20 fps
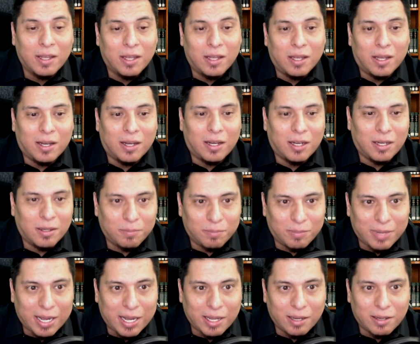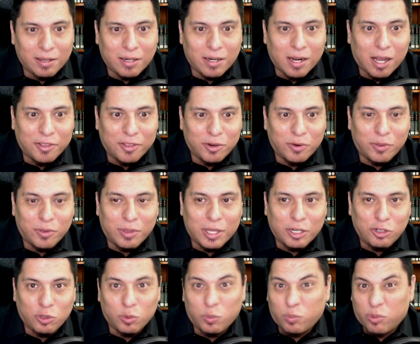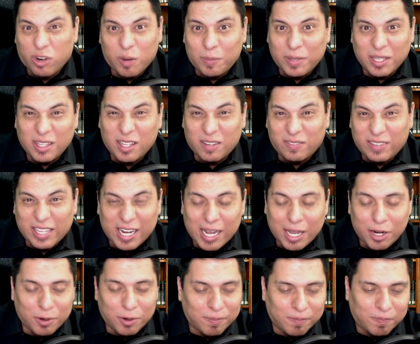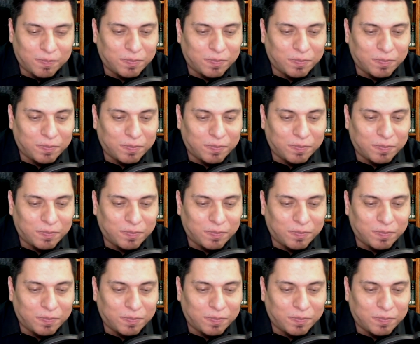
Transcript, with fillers: uh, by an author that you probably love, like I do.